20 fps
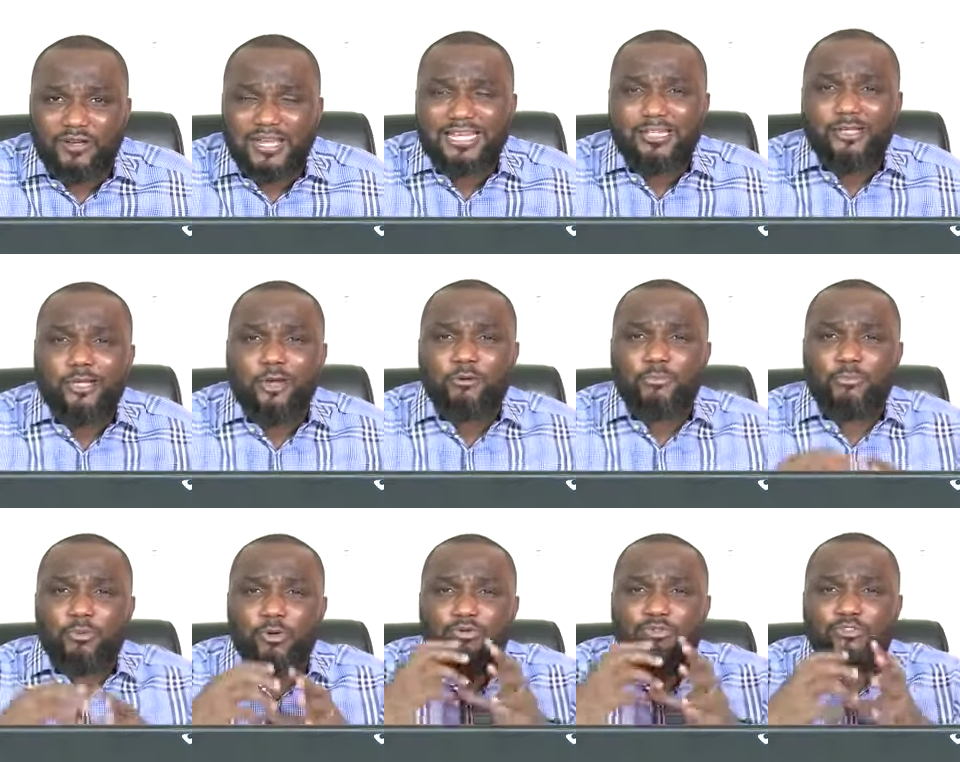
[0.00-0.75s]
let God
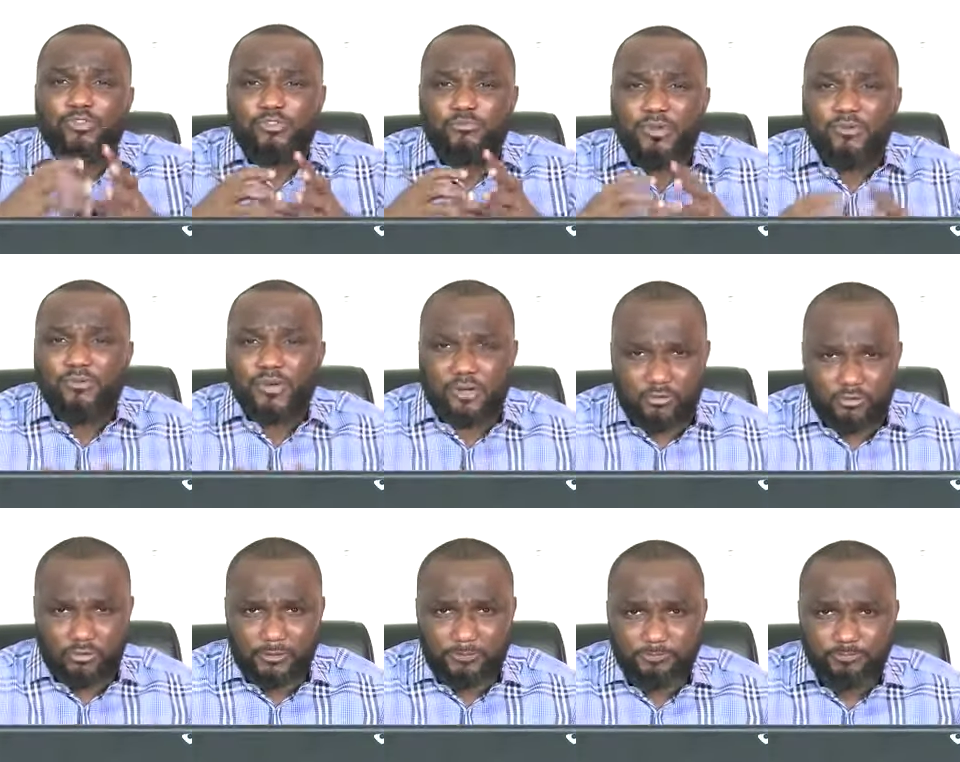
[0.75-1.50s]
produce
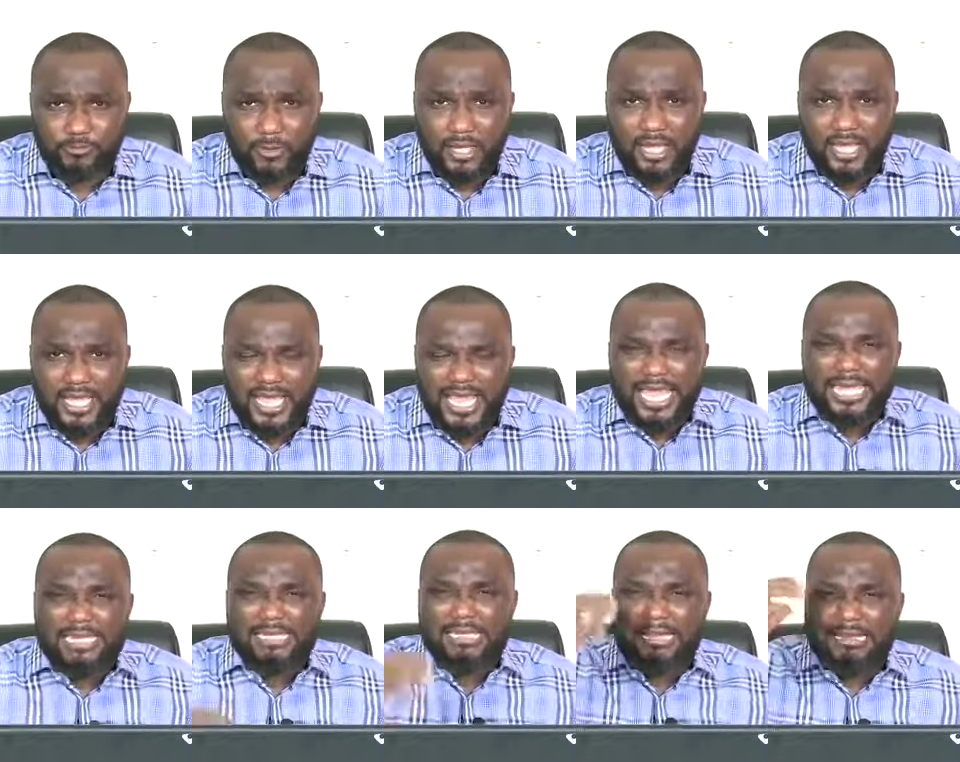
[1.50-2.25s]
miracle.
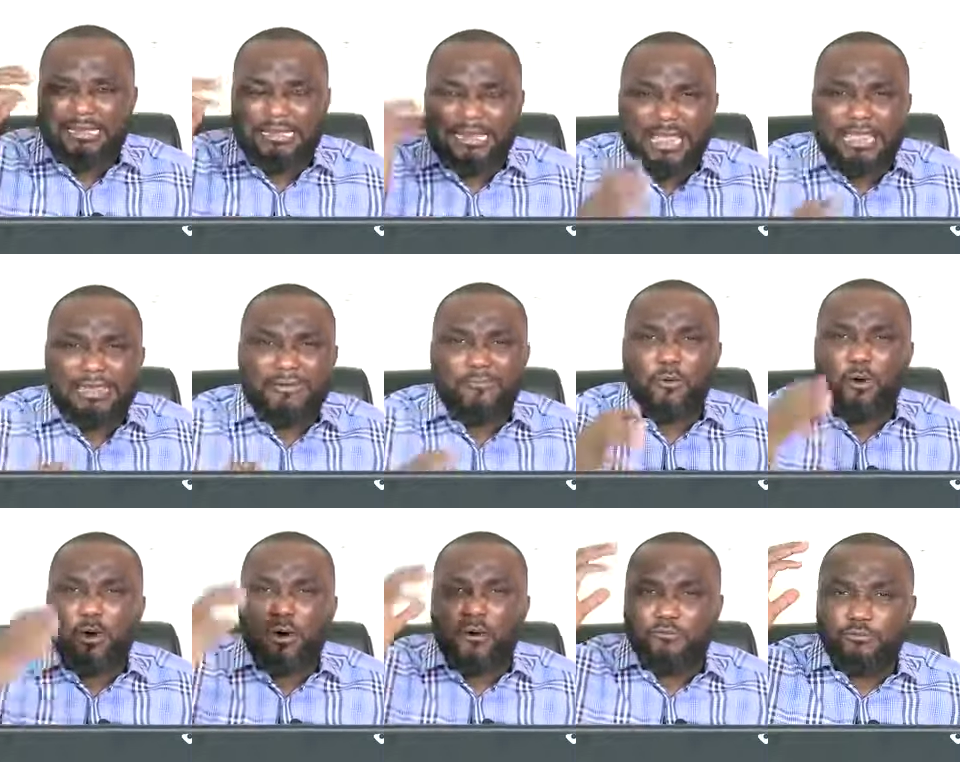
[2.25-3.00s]
In the
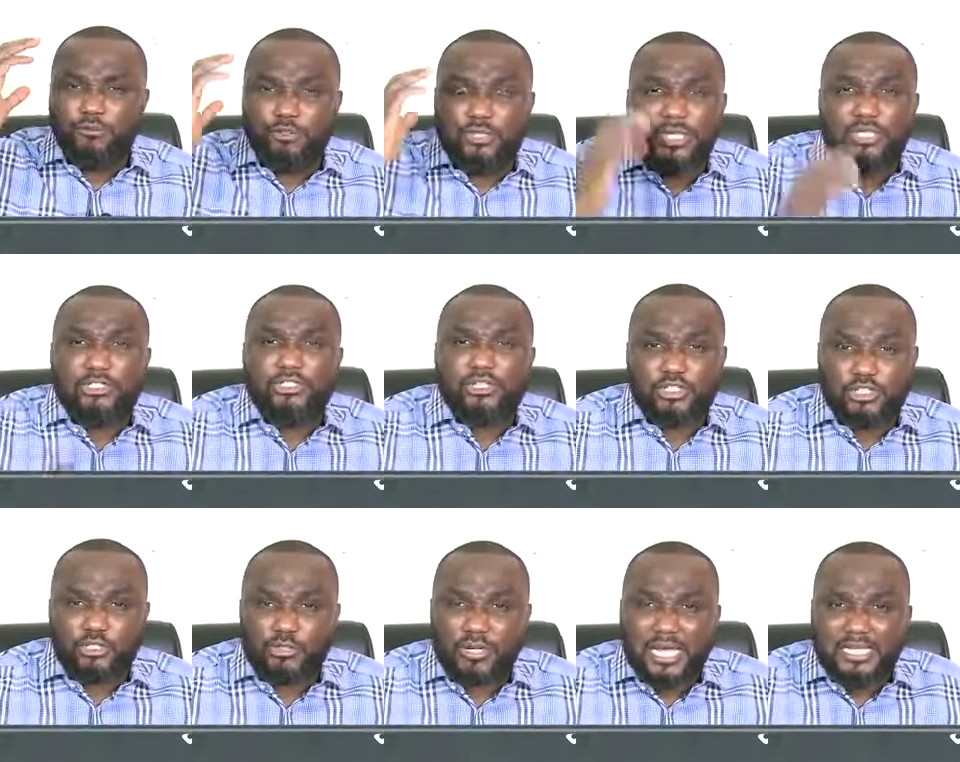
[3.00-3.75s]
name of Jesus
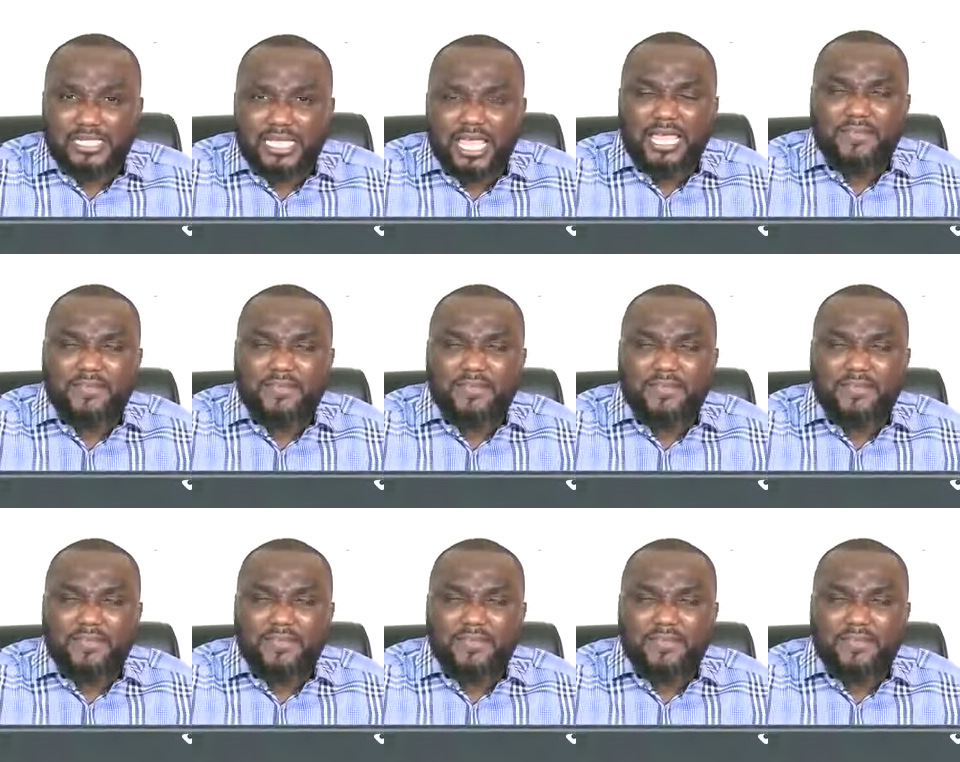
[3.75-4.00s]
Christ,